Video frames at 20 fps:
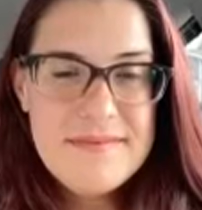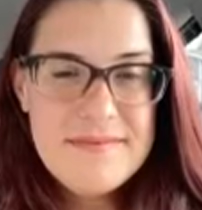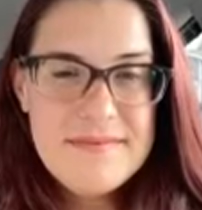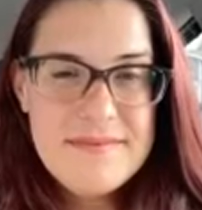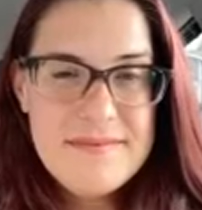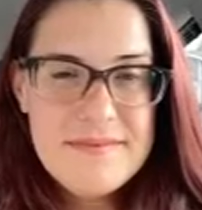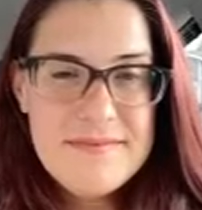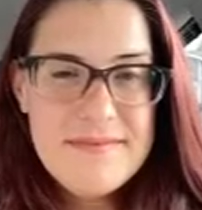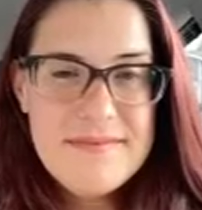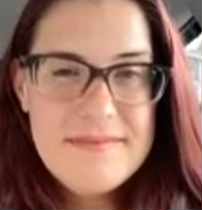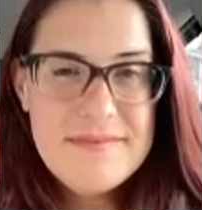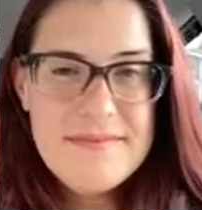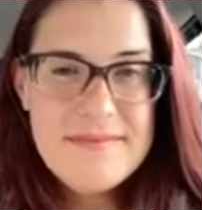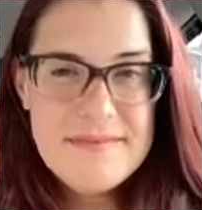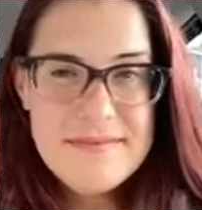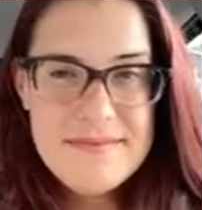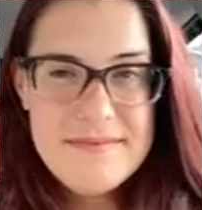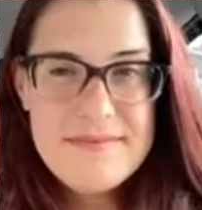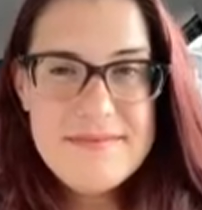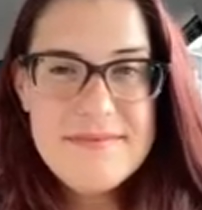
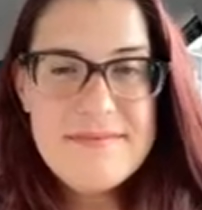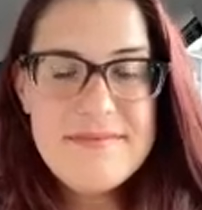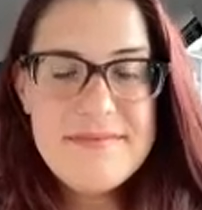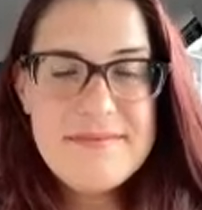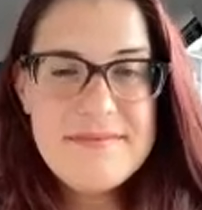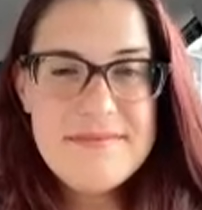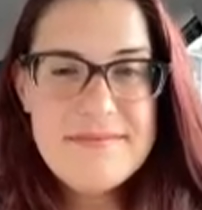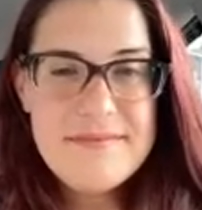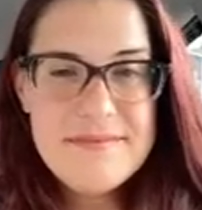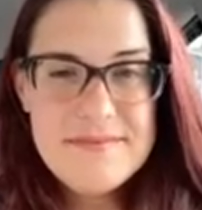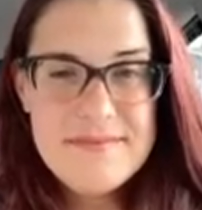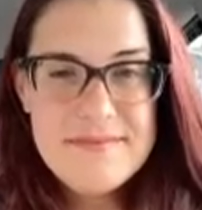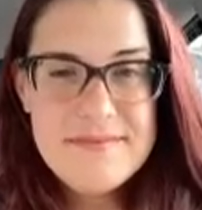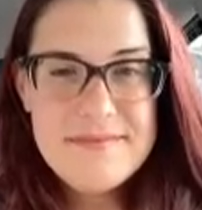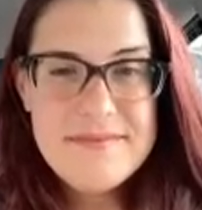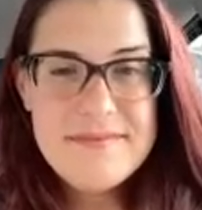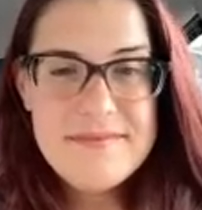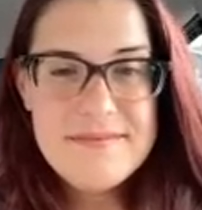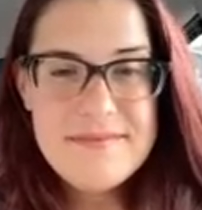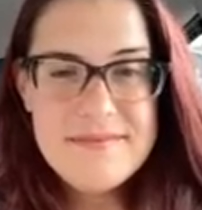
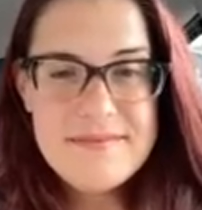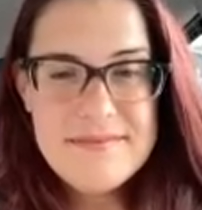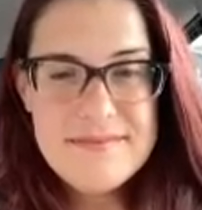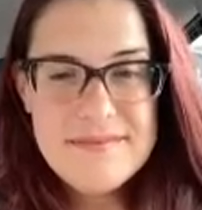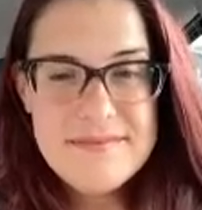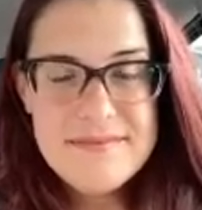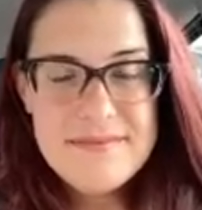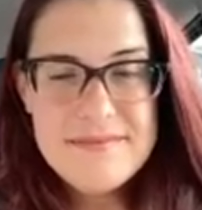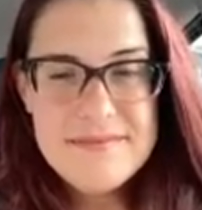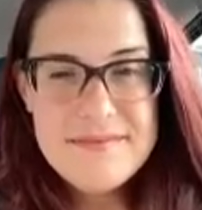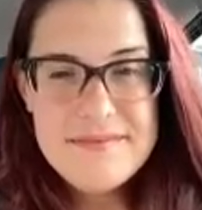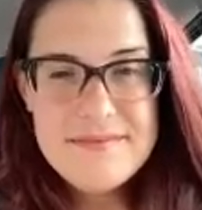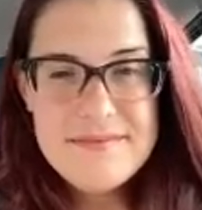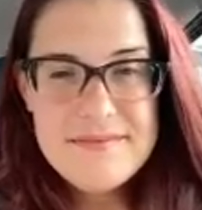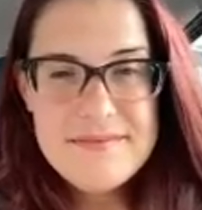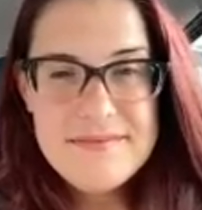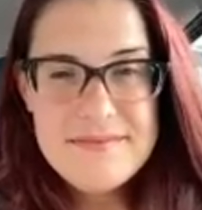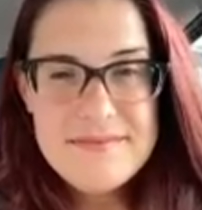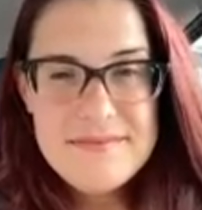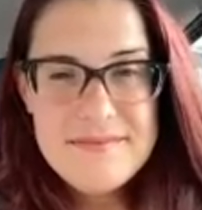
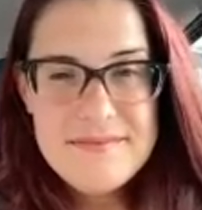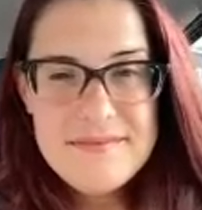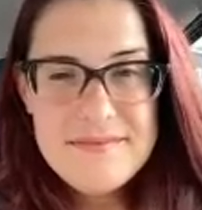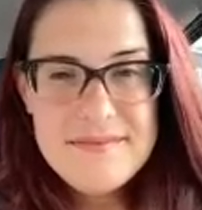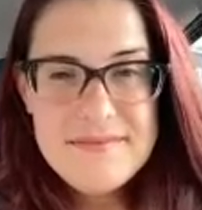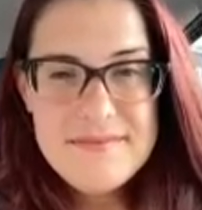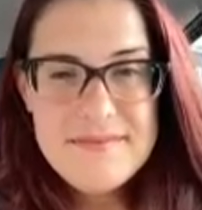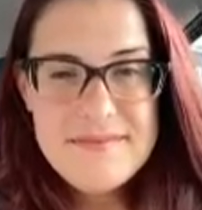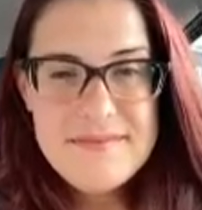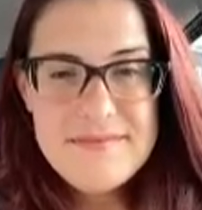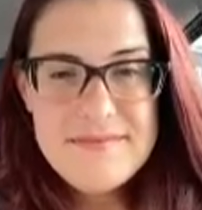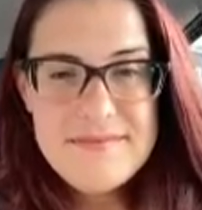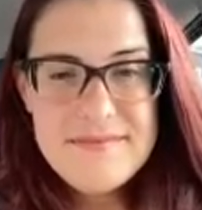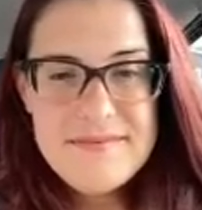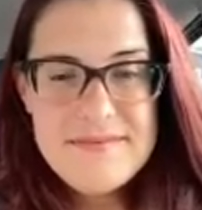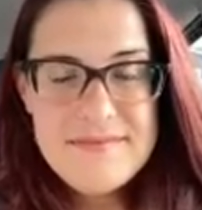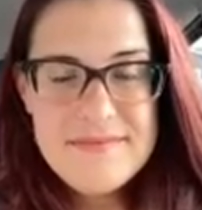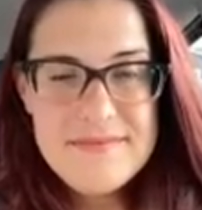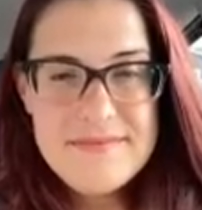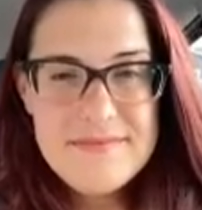
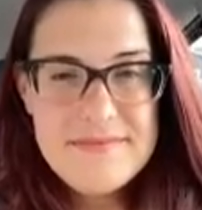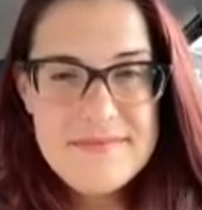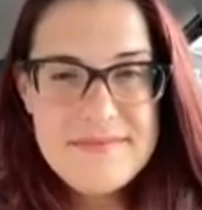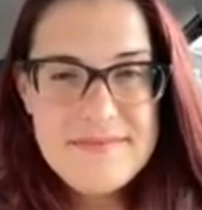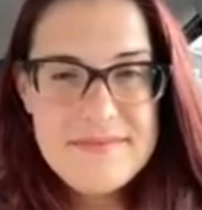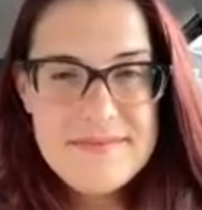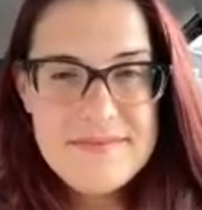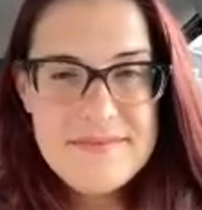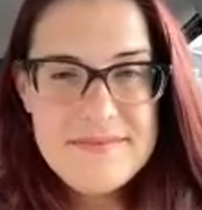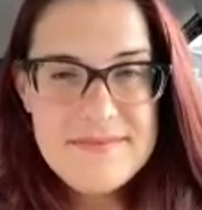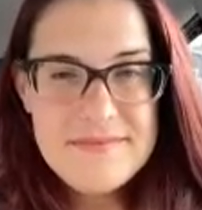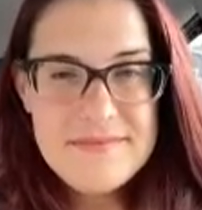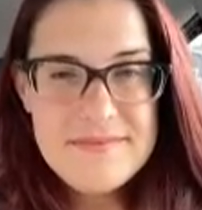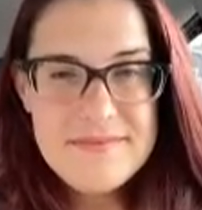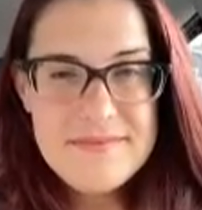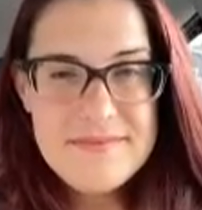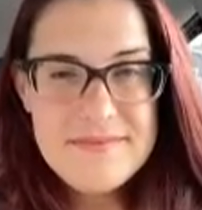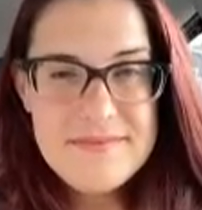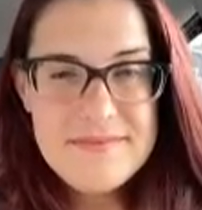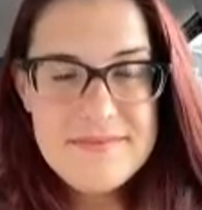
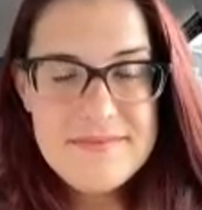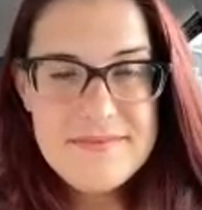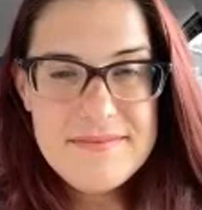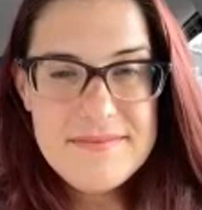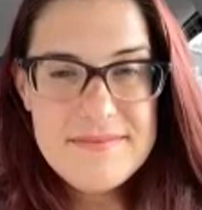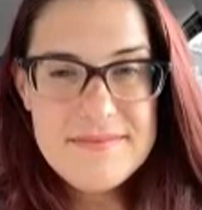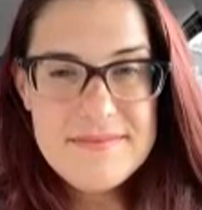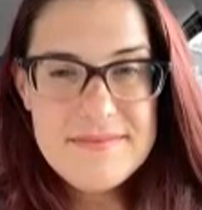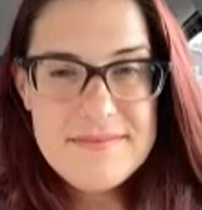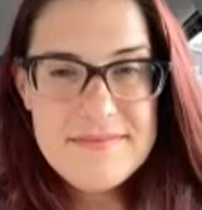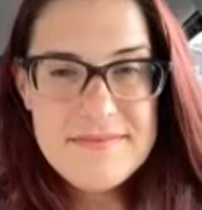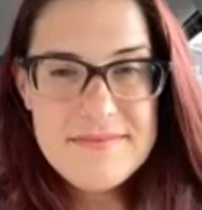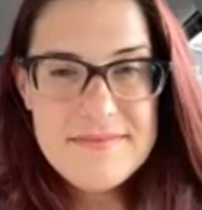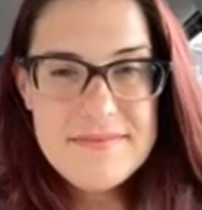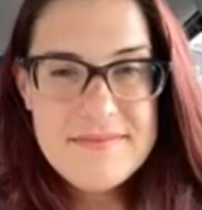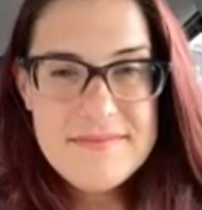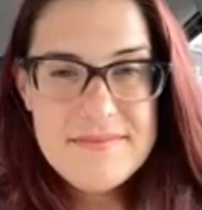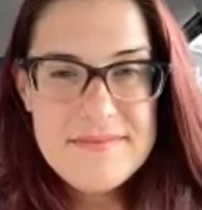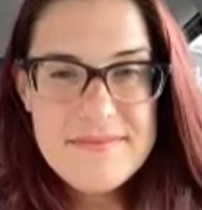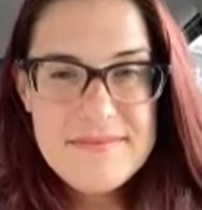
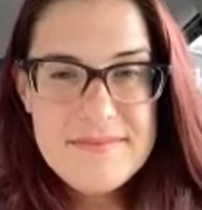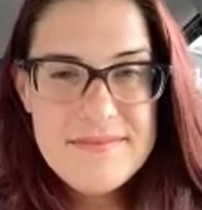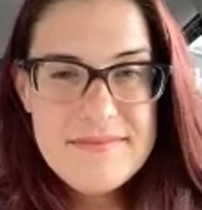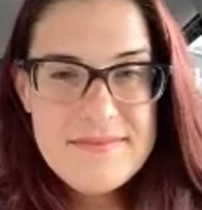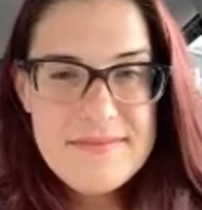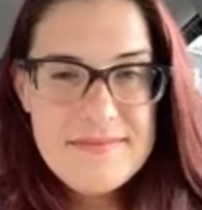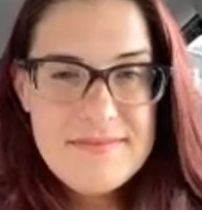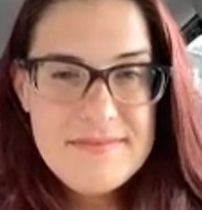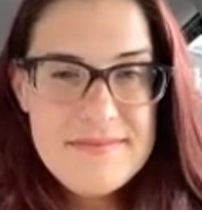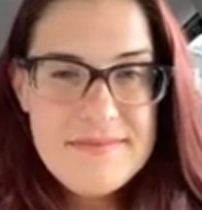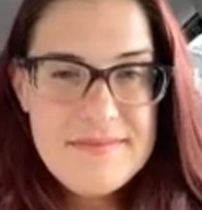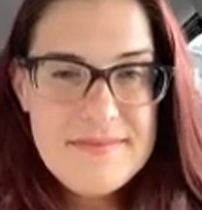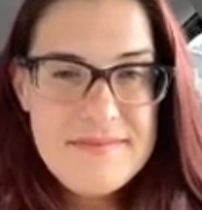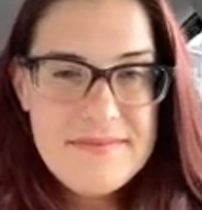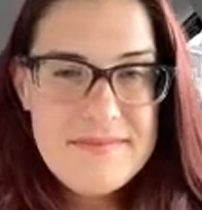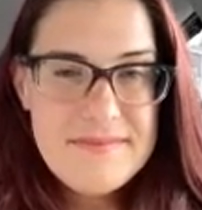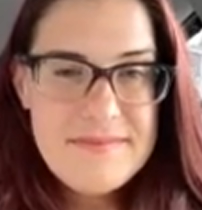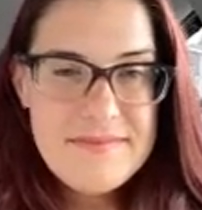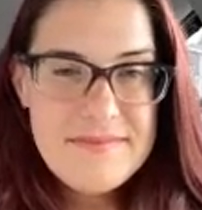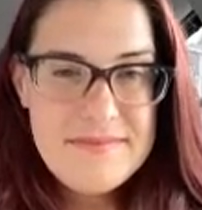
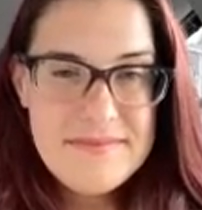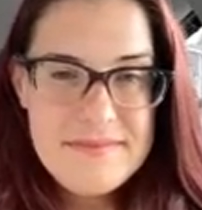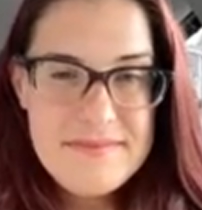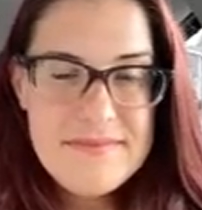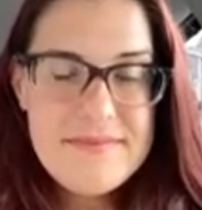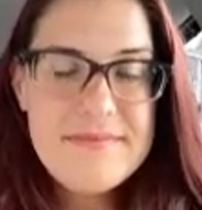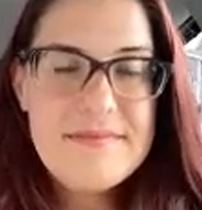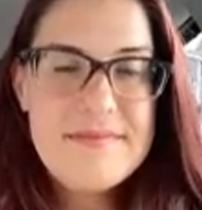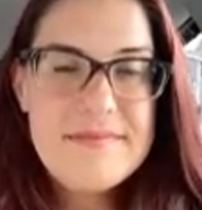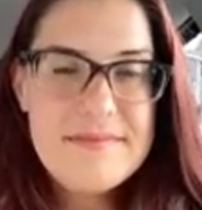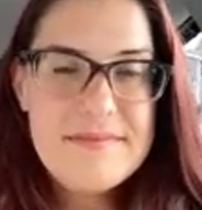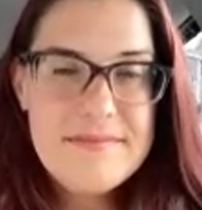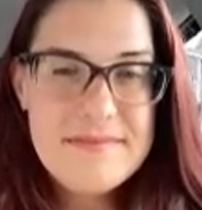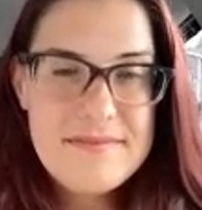The person shown says nothing.